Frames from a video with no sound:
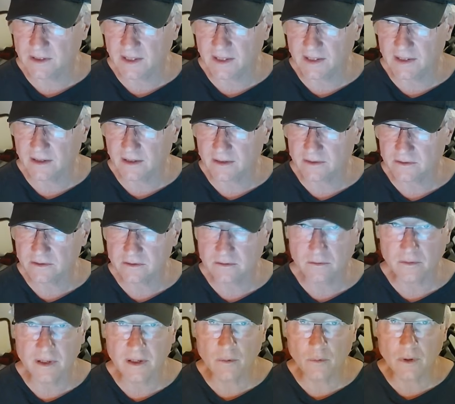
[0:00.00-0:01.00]
chaos. So
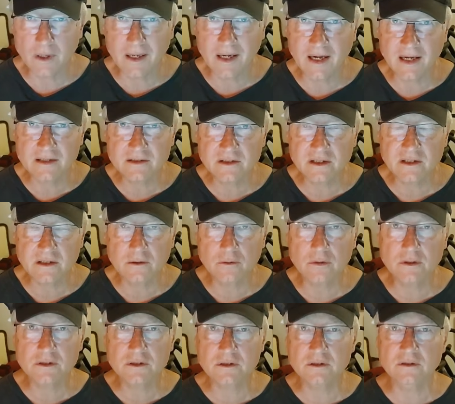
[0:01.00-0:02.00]
they weren't asking
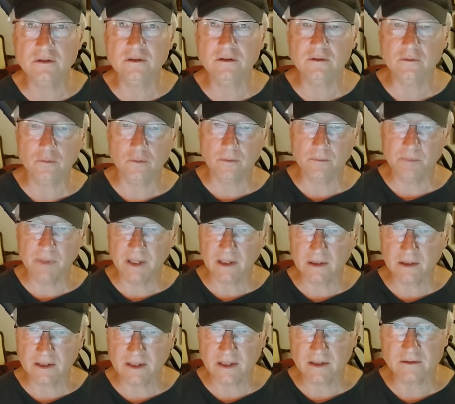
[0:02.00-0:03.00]
Christians to
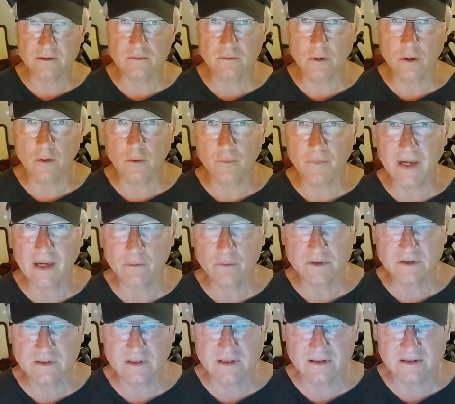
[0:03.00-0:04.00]
rebel against Rome. That
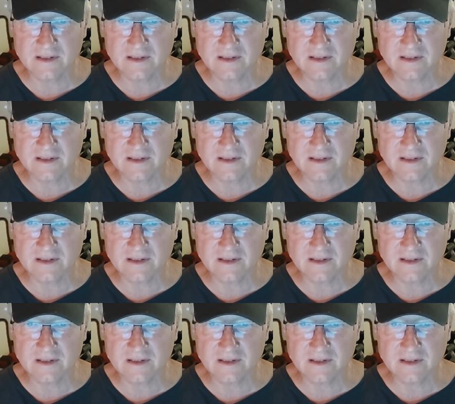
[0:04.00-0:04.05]
was the